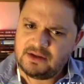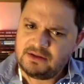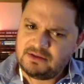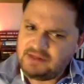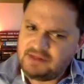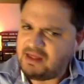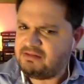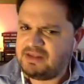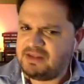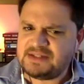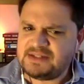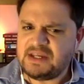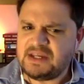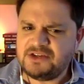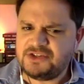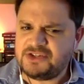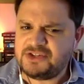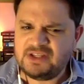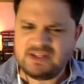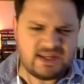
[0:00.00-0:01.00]
that this
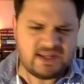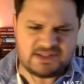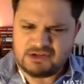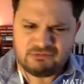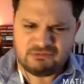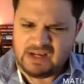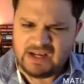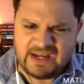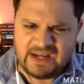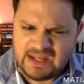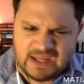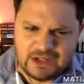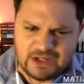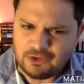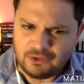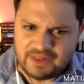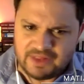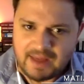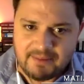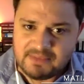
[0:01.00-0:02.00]
country doesn't really need
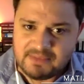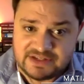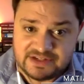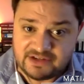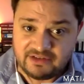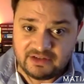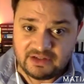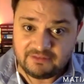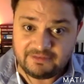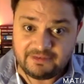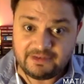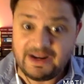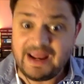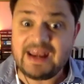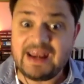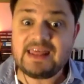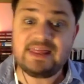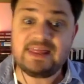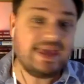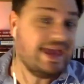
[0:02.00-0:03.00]
all that material for
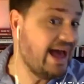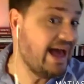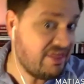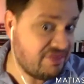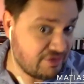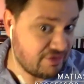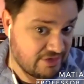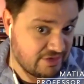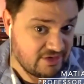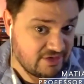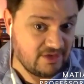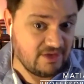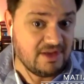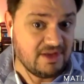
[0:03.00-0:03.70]
anything other